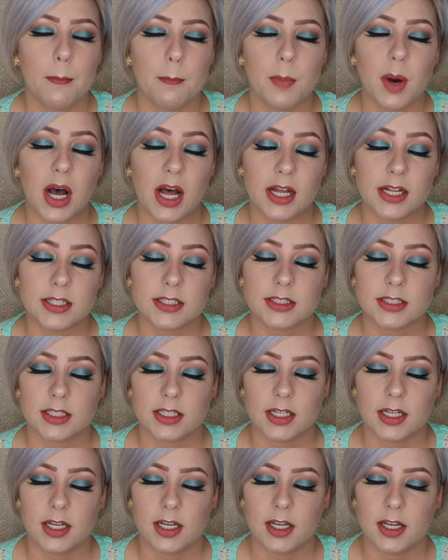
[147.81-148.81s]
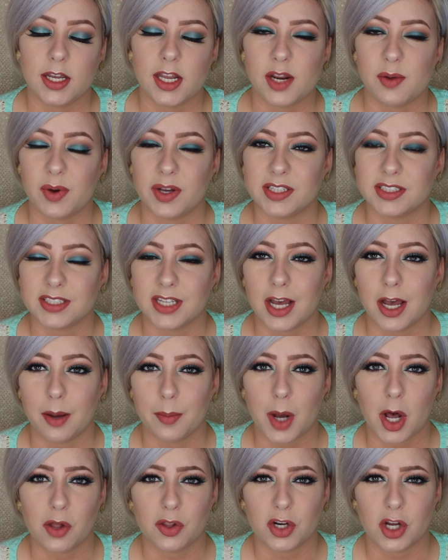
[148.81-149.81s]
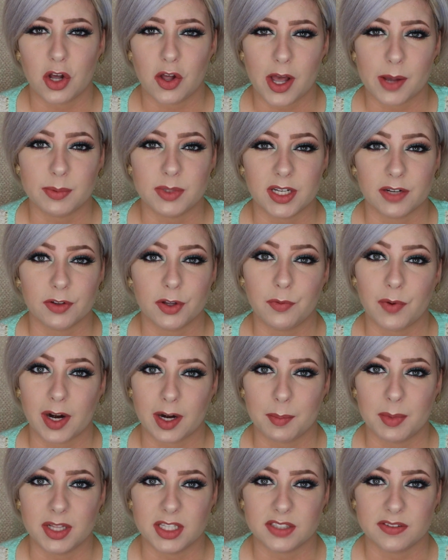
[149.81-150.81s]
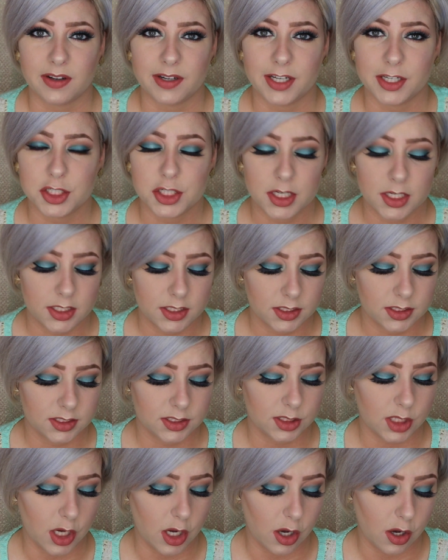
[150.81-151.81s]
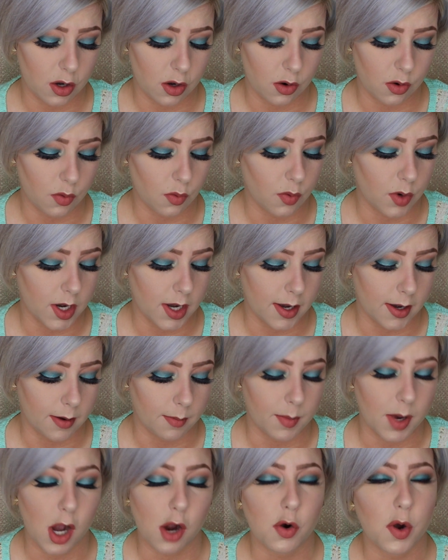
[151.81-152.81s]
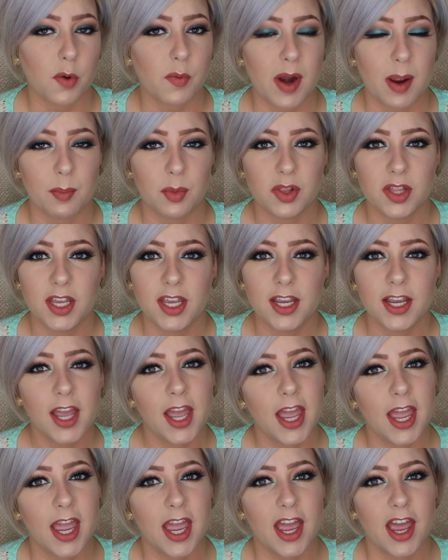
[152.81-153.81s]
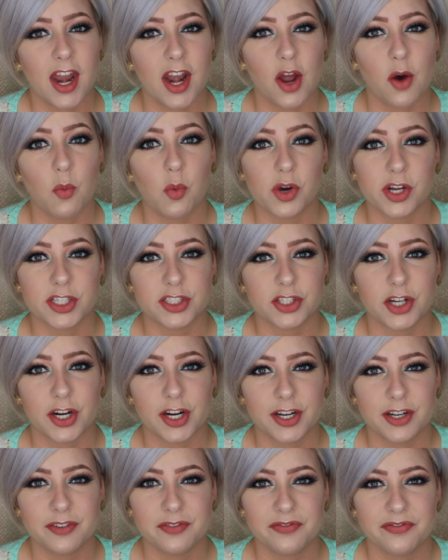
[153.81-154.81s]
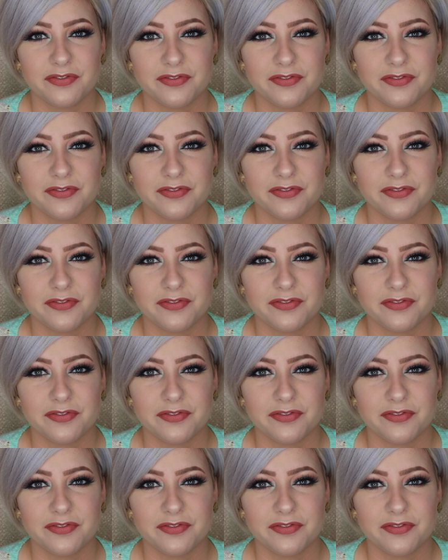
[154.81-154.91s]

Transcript: But anyways, all in all, I would definitely recommend this foundation. So I'll quit rambling and we'll get started.